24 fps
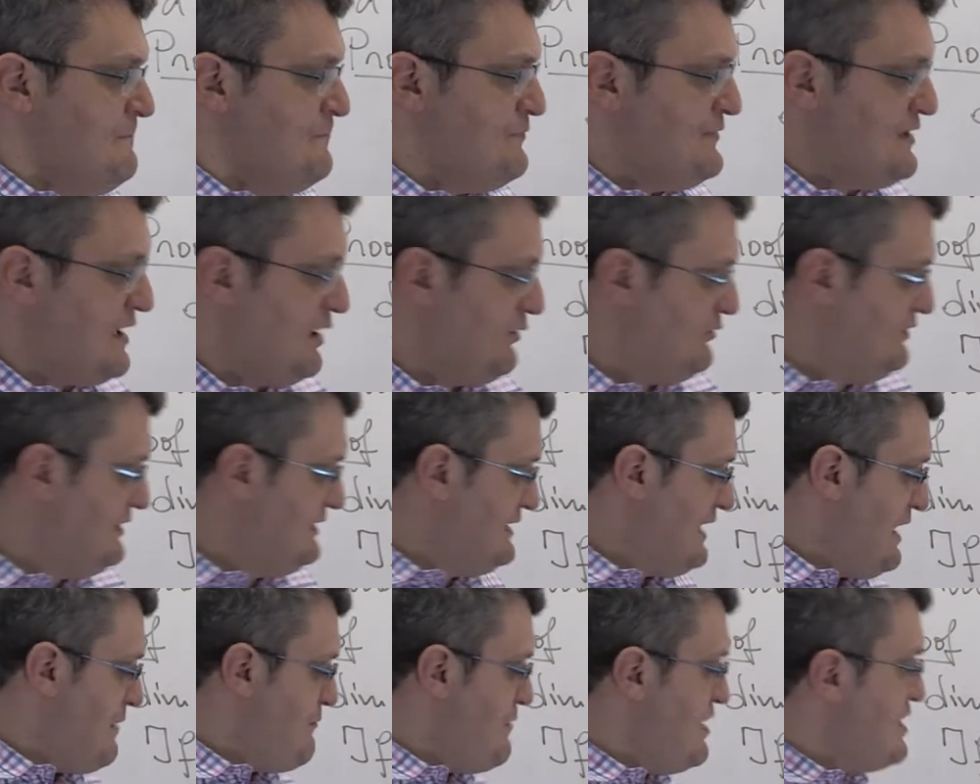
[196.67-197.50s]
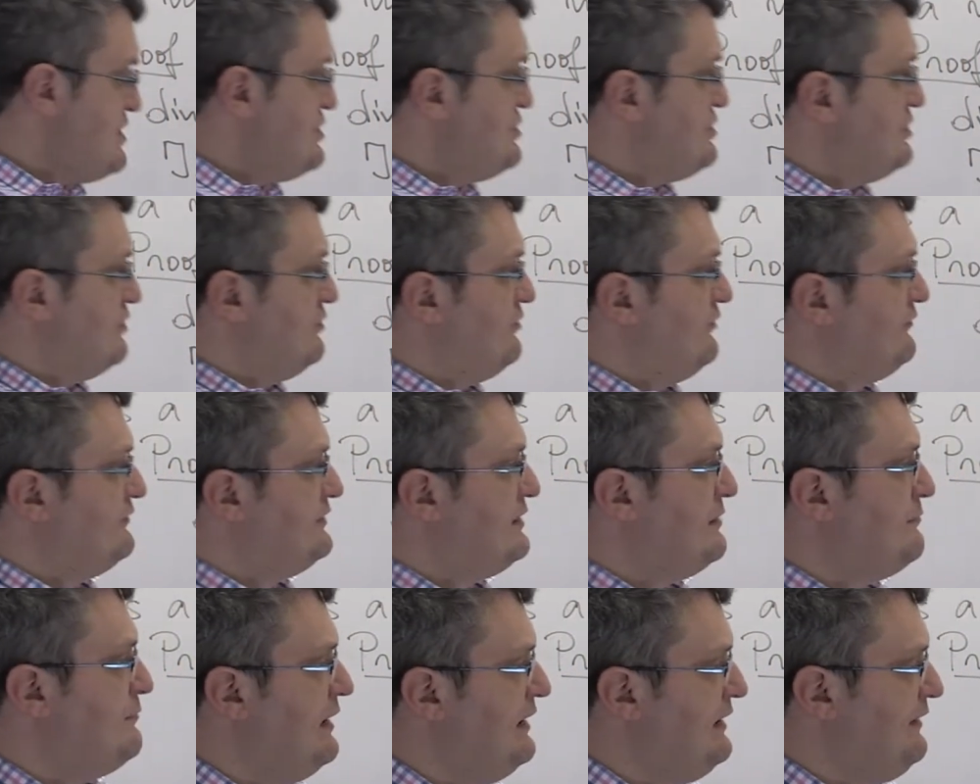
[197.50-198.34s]
Now the dimension of
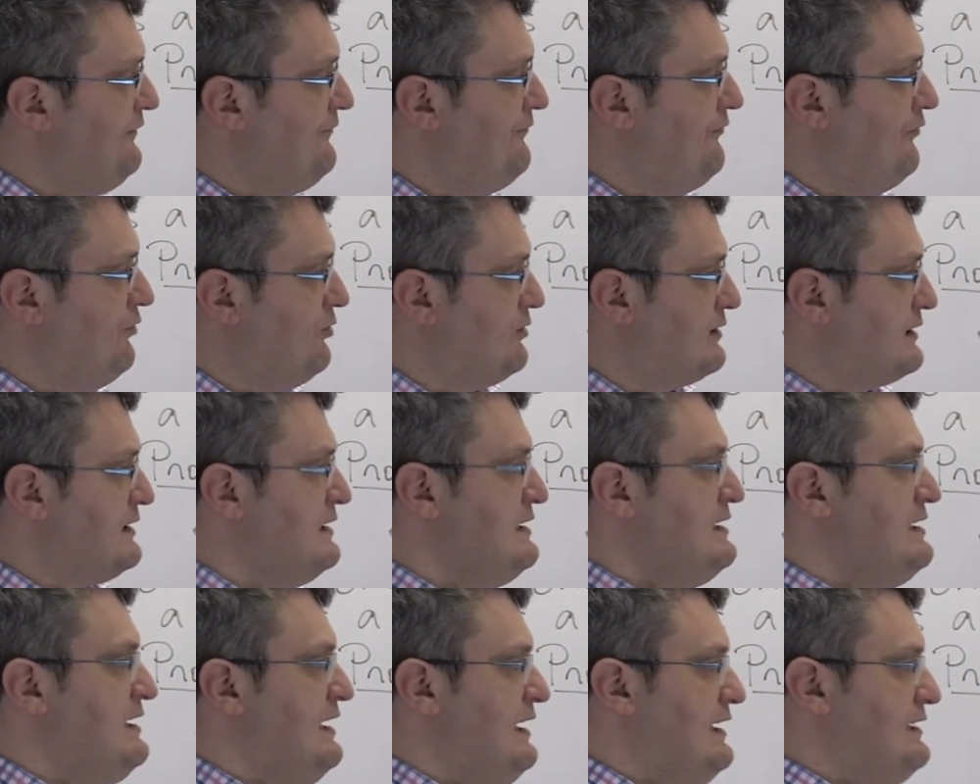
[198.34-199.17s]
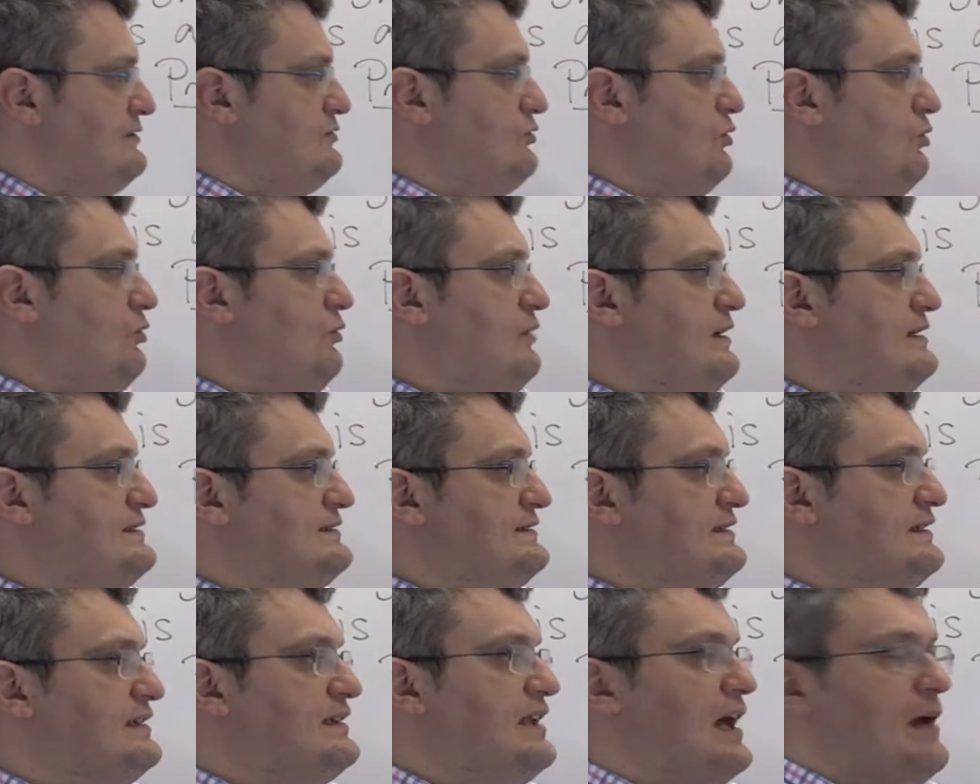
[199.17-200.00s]
the manifold, it's always
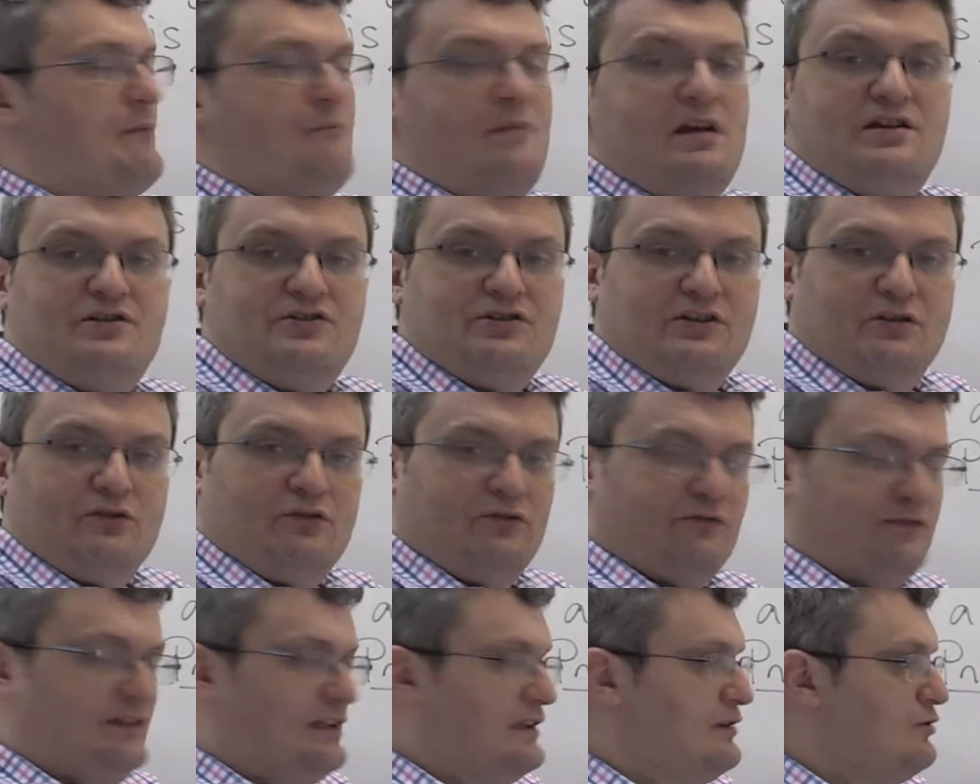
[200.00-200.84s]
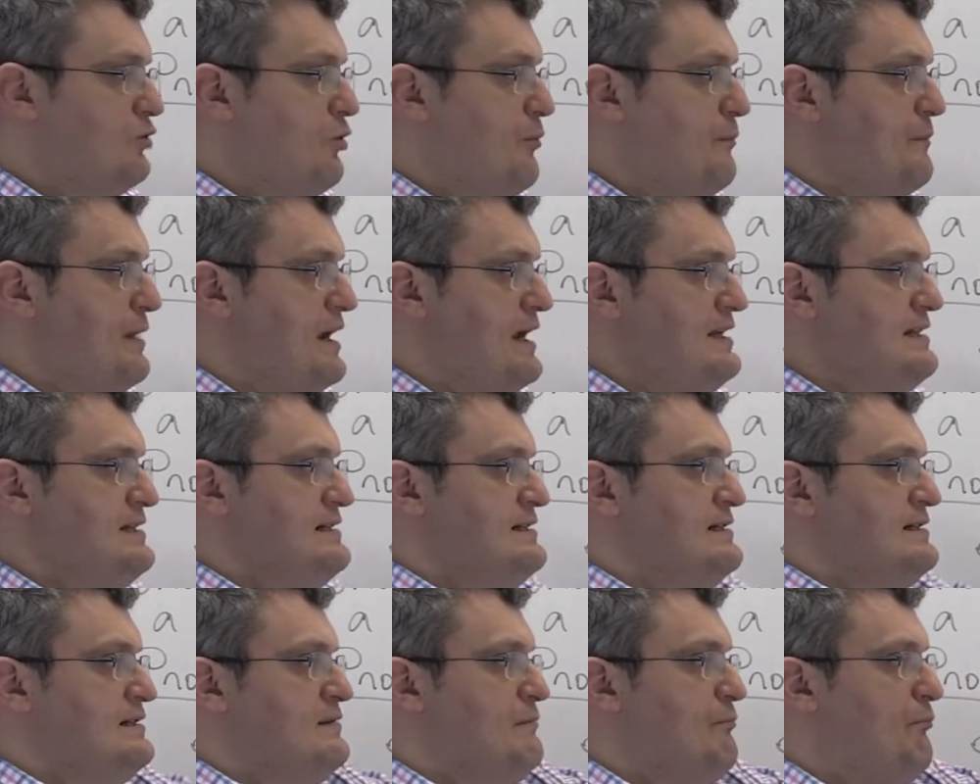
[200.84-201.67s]
the dimension of the domain
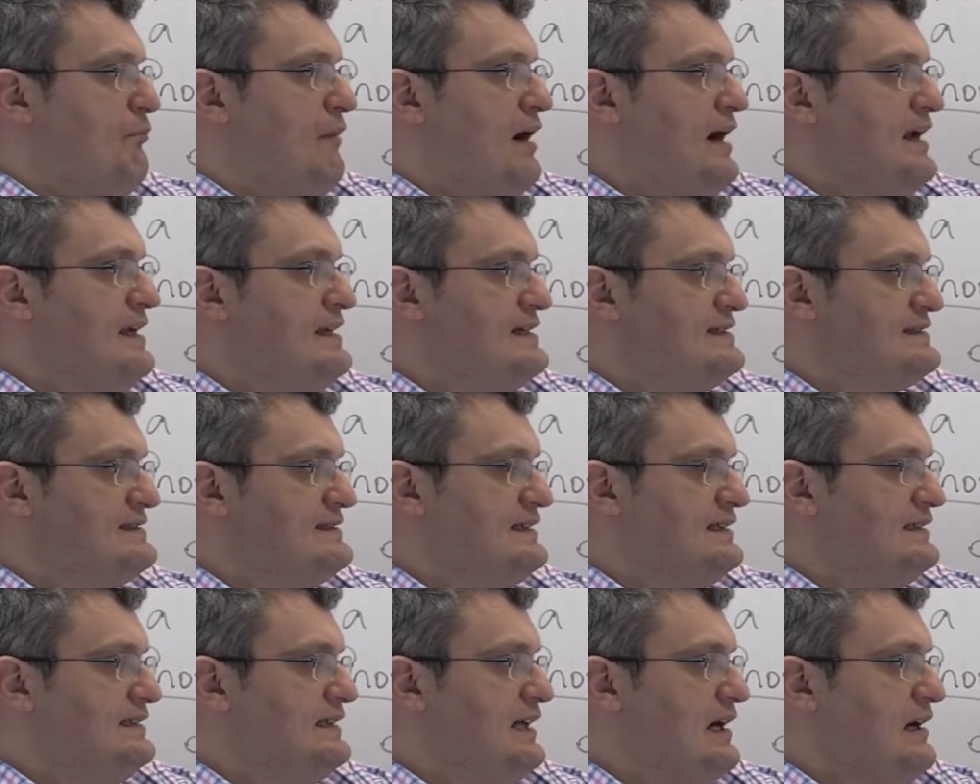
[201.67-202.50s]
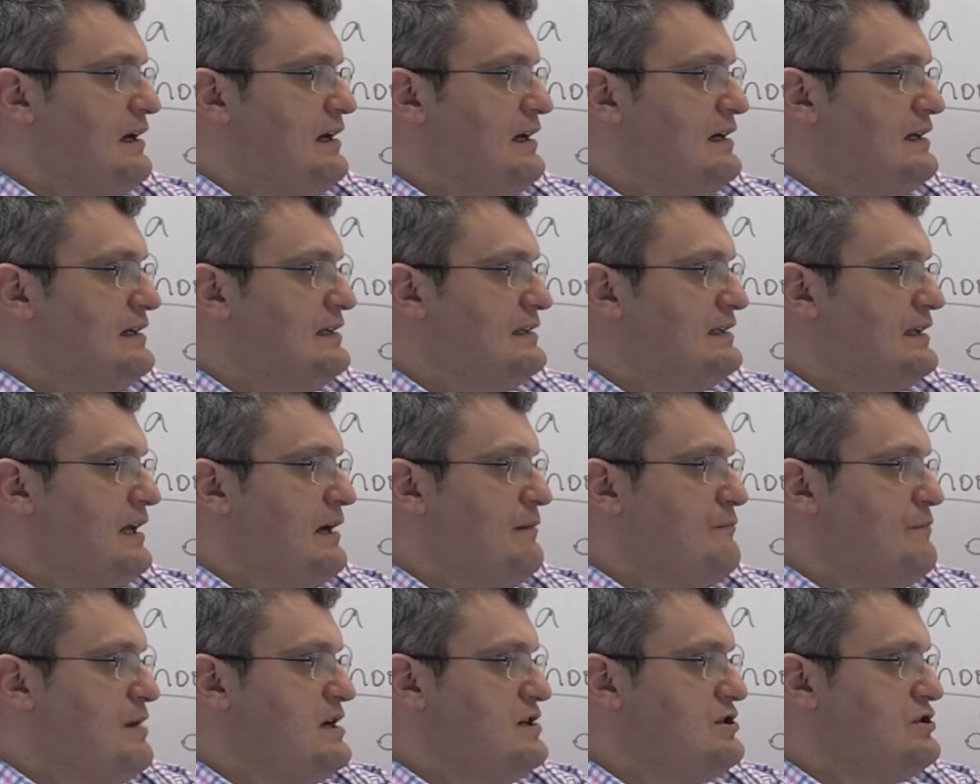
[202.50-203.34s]
minus the
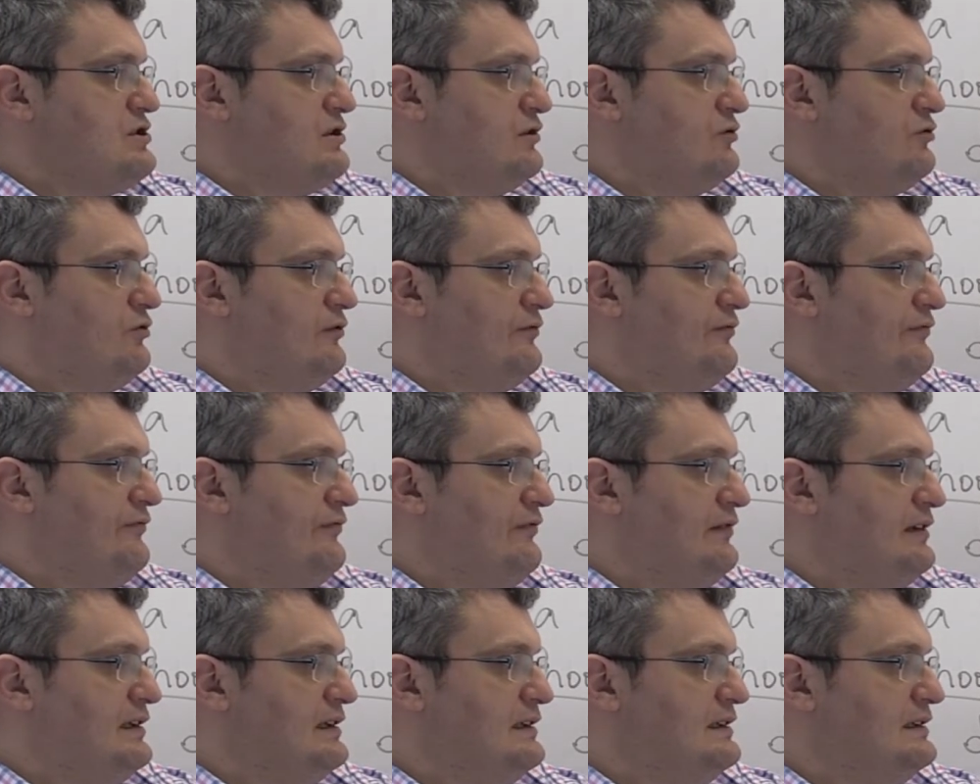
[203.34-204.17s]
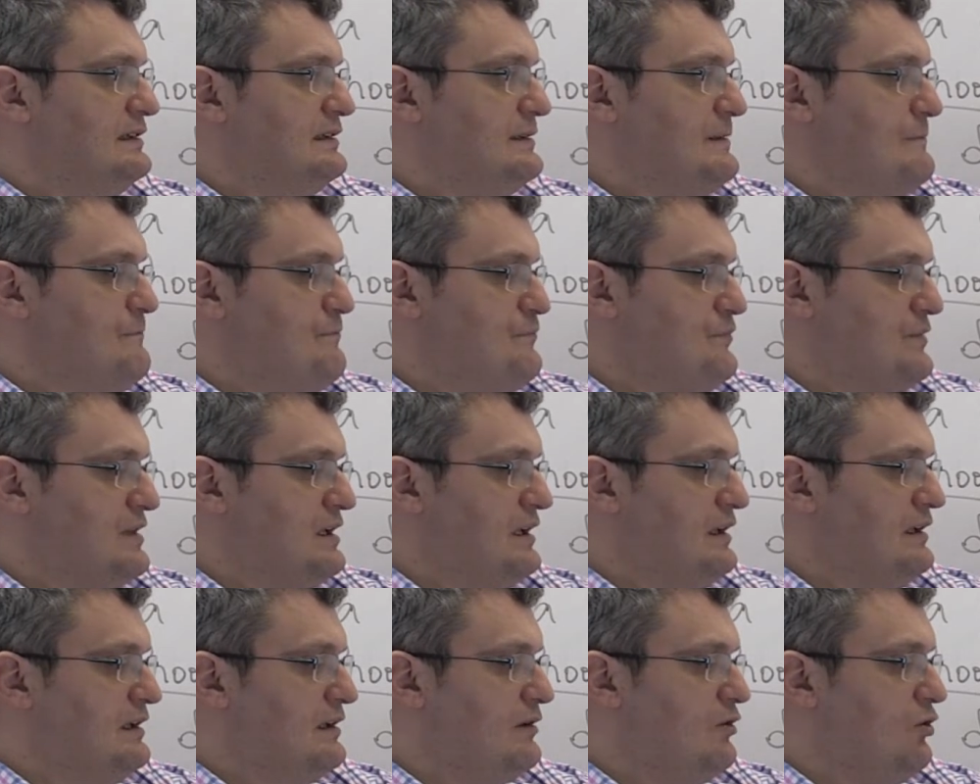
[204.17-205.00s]
dimension of
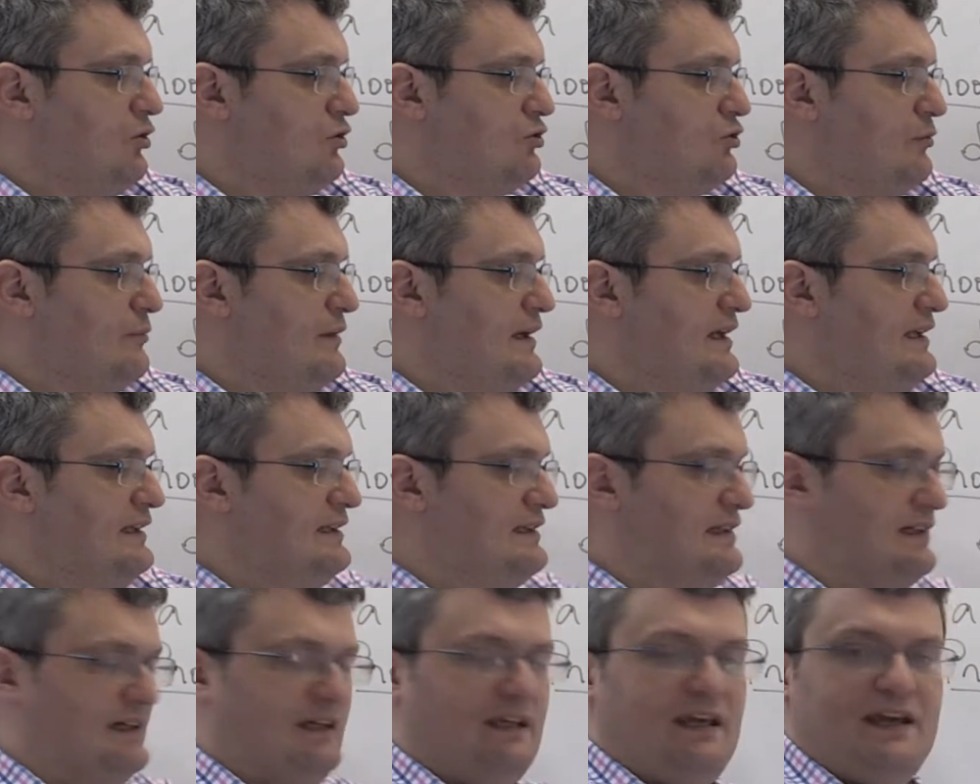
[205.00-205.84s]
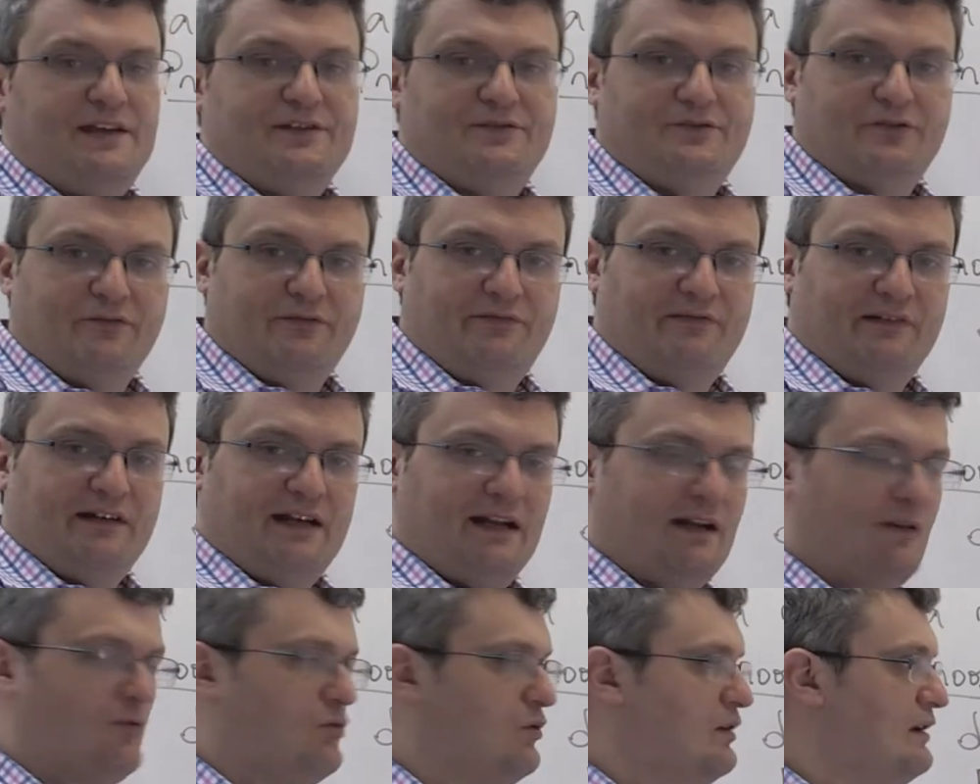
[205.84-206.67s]
codomain in the case of a
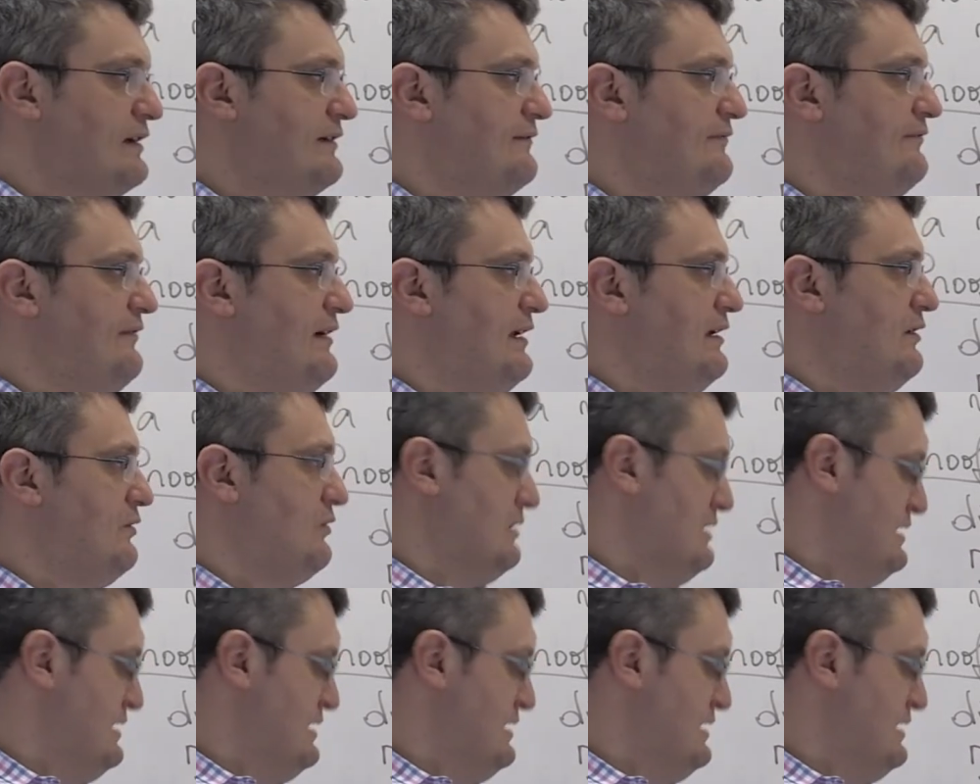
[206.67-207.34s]
regular value.